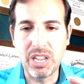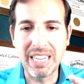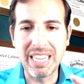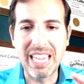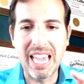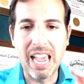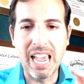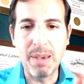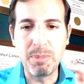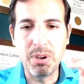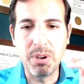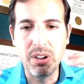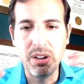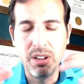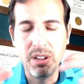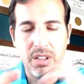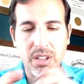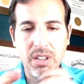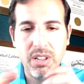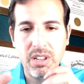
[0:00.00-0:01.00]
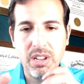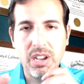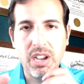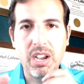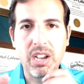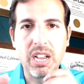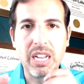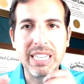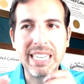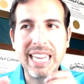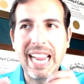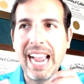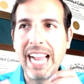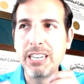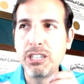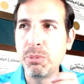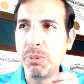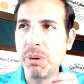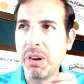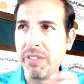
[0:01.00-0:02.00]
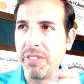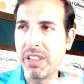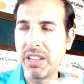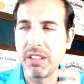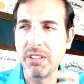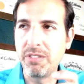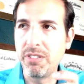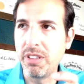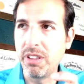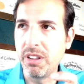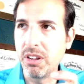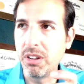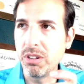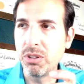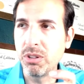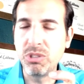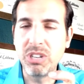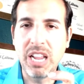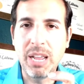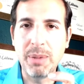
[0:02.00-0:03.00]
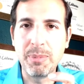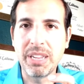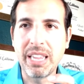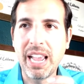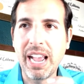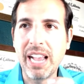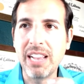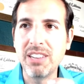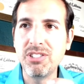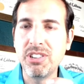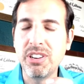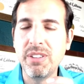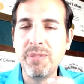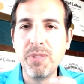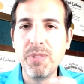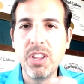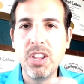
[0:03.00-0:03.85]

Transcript: a gamma uh, attachment, I think, of the glutamic acid.